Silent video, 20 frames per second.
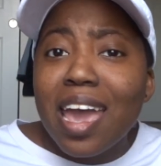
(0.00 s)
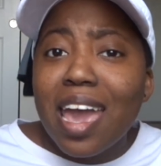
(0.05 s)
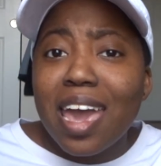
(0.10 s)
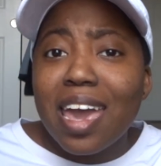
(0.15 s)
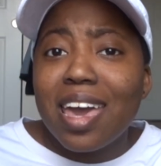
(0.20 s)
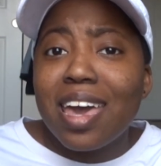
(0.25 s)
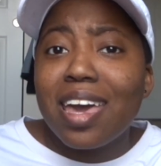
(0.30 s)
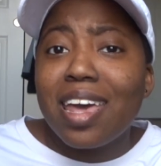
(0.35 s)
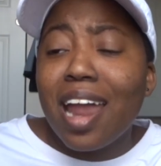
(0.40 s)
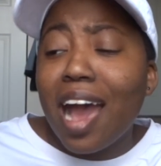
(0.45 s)

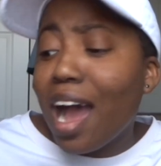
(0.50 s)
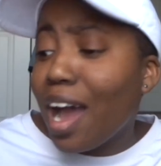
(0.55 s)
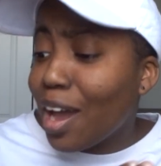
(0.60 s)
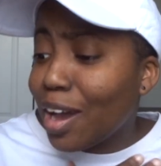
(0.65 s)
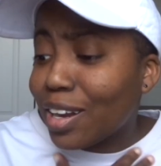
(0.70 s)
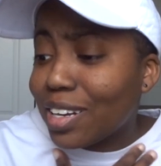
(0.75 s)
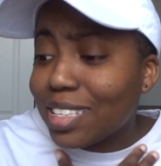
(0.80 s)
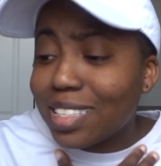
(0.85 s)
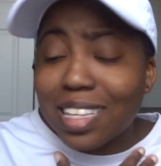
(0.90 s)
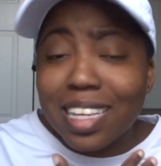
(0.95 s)
and I
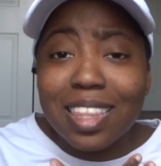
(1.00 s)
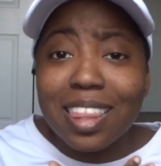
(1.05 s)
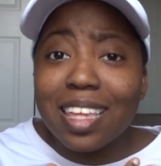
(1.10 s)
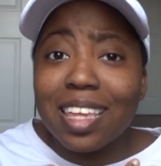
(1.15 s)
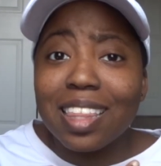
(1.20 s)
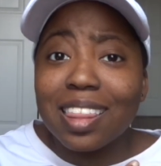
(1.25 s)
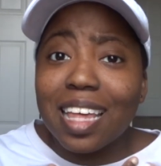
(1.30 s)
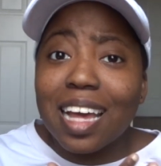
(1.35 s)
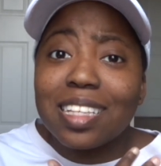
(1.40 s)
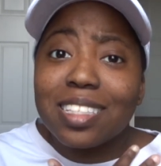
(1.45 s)
honestly
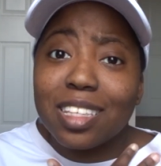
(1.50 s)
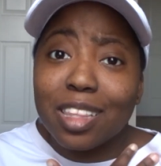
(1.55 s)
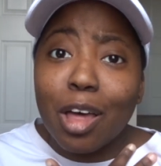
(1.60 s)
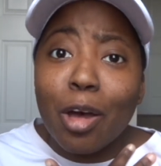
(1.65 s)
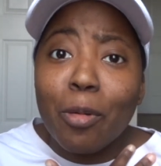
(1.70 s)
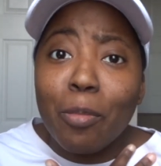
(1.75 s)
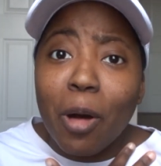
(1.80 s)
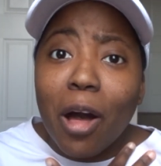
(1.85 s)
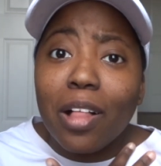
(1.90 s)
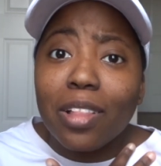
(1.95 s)
think that's
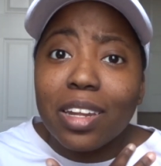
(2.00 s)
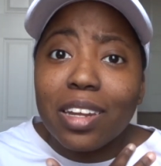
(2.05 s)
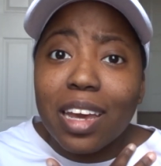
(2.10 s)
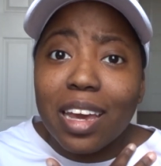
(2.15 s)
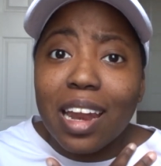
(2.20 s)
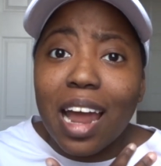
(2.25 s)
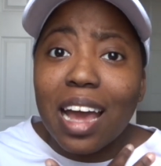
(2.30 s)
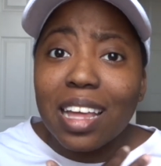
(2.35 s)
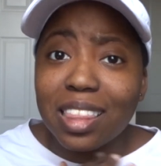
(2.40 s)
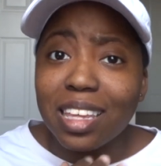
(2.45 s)
lowballing
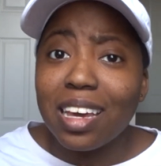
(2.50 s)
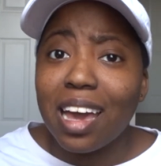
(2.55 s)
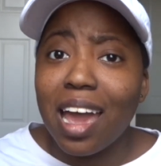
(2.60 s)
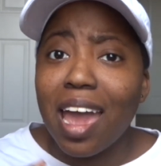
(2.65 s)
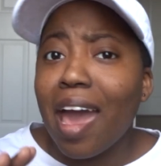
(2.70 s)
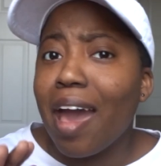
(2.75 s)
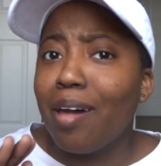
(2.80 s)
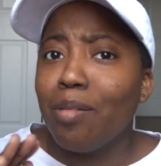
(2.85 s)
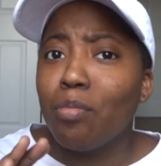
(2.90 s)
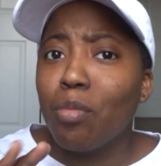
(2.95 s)
it. I think I
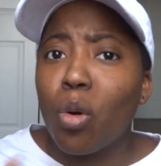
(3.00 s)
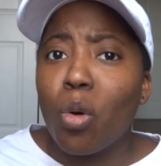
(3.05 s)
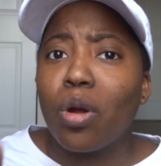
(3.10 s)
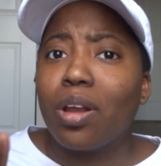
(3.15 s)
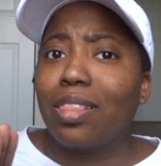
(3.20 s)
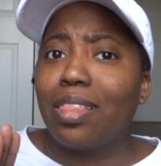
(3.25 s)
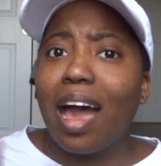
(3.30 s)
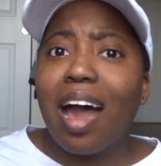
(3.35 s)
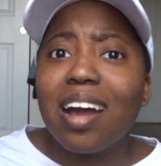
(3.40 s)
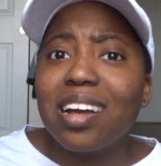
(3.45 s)
had
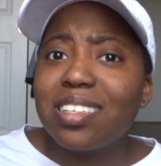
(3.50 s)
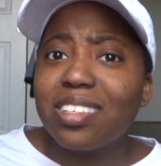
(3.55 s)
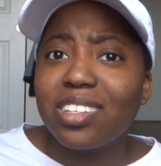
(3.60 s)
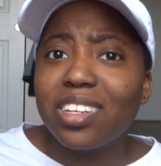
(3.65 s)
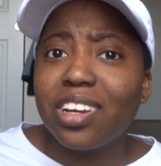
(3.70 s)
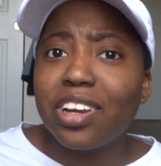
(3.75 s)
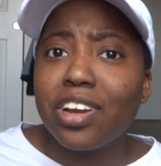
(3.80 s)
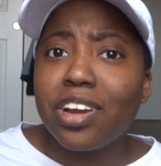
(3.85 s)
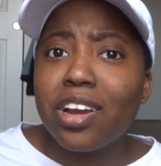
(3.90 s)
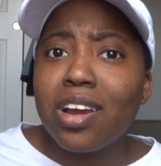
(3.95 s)
more
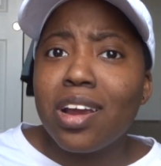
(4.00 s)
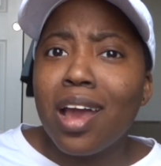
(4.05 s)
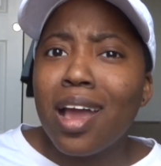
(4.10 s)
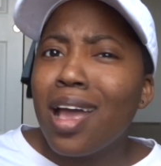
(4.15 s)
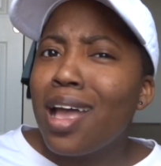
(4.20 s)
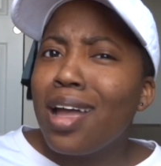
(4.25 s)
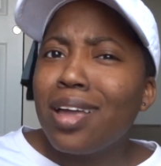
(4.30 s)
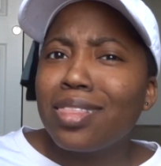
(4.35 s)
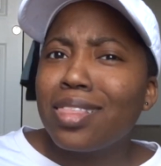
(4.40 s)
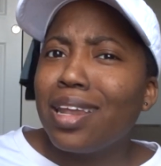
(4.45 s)
last year
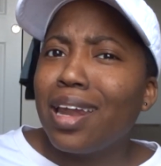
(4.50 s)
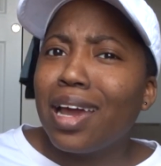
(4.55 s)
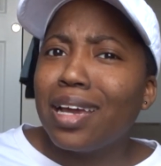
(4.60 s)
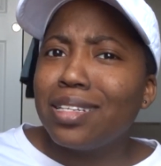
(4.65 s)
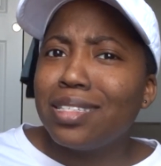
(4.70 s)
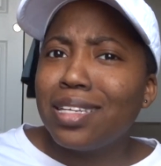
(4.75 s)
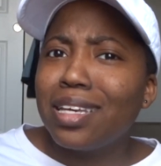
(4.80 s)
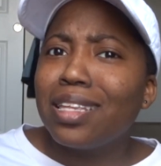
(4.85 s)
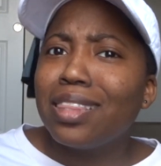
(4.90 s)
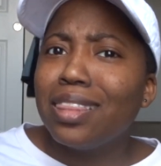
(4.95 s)
than I
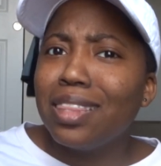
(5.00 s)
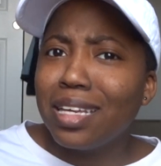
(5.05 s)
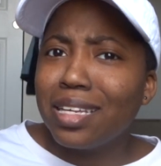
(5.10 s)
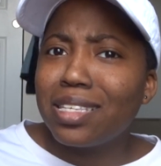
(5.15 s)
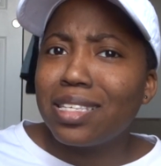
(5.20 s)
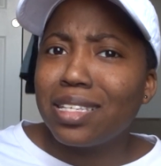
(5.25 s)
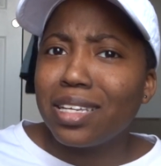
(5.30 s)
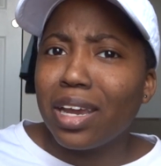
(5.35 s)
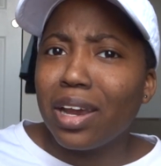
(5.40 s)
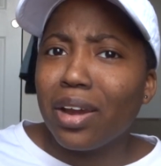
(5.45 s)
did
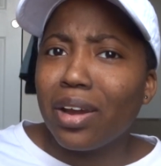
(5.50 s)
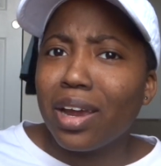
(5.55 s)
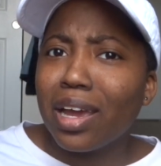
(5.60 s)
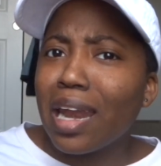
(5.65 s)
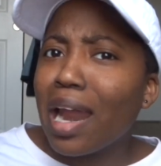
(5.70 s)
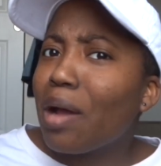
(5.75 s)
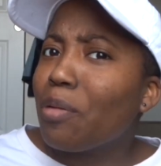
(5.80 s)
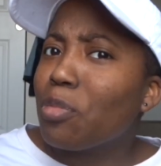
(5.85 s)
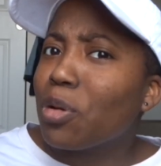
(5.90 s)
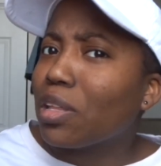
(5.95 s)
this year.
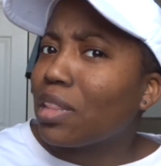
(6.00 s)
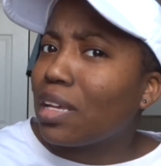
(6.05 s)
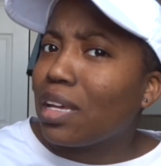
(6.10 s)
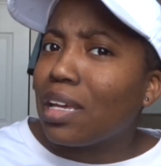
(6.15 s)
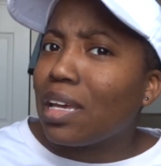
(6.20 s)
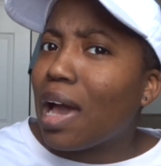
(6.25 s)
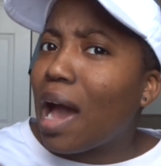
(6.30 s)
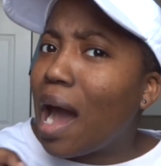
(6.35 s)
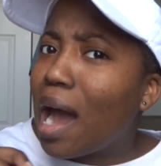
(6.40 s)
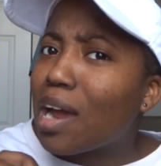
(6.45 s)
And I
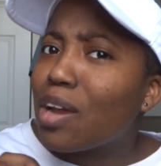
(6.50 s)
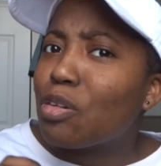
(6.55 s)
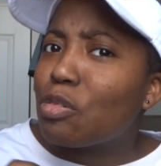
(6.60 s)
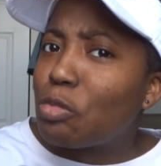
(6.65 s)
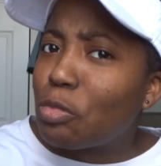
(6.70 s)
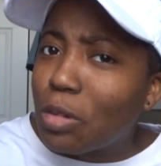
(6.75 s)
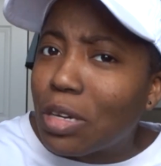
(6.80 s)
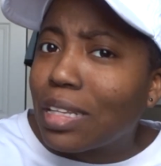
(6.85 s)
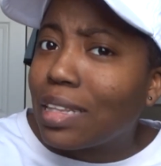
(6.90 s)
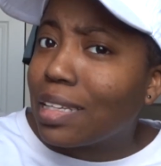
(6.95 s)
really
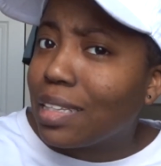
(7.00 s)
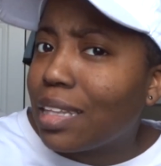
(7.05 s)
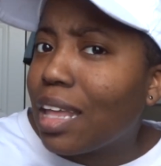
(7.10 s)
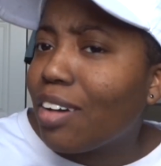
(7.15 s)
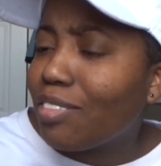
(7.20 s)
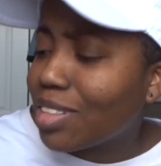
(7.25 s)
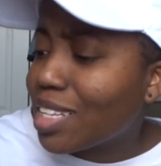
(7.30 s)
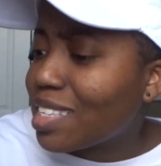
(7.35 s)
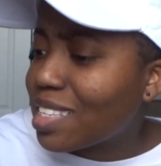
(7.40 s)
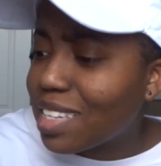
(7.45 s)

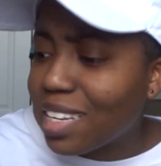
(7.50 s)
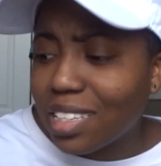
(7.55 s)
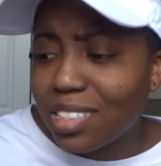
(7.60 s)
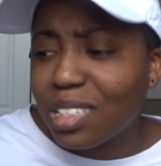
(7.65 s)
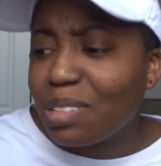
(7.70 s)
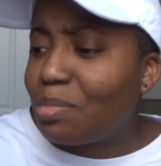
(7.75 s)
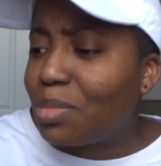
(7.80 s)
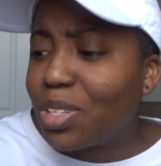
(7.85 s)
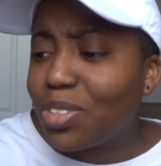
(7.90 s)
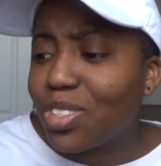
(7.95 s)
love listening
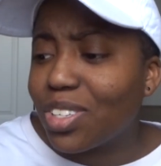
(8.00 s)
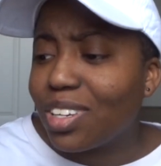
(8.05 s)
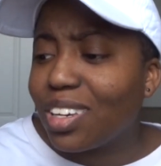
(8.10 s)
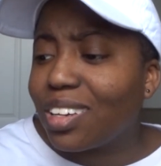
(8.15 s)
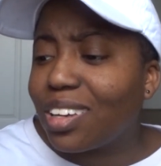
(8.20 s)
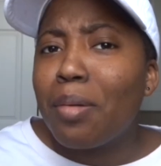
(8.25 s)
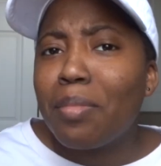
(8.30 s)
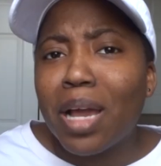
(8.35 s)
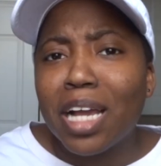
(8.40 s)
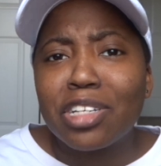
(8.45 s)
to
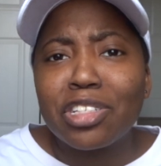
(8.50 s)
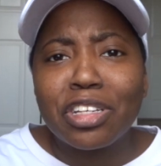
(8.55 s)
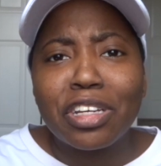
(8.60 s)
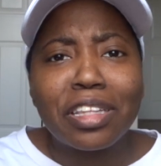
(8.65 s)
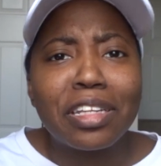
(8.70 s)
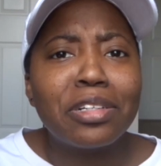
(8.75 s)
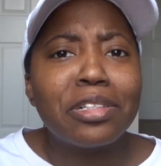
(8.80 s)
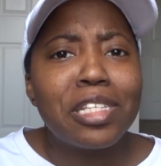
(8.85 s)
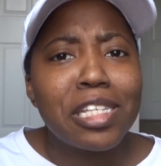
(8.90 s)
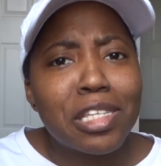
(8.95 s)
music. I'm actually
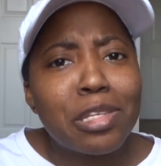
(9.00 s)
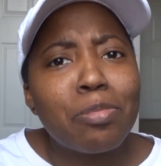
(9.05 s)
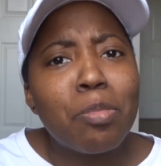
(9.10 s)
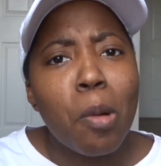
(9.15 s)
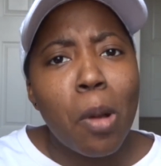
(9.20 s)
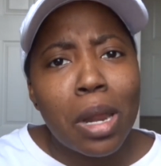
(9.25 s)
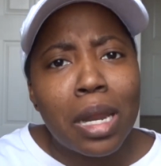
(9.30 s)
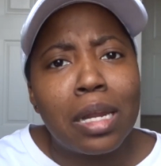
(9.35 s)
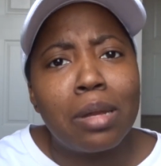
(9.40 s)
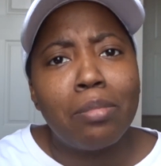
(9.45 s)
a little
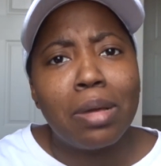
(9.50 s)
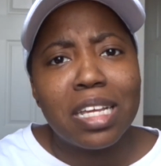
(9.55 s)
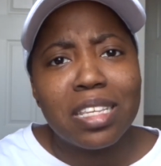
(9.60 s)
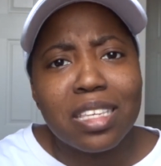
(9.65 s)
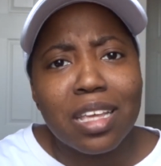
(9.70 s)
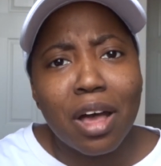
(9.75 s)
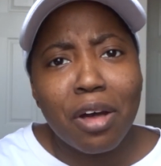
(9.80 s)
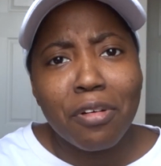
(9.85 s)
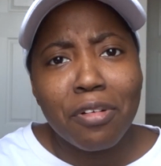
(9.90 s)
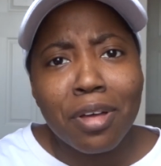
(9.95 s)
disappointed in
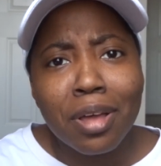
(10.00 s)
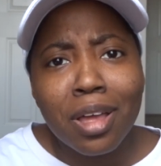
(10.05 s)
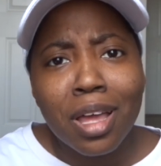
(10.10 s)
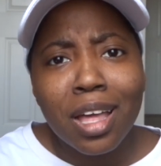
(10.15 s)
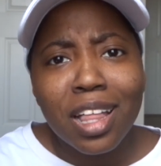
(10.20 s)
myself.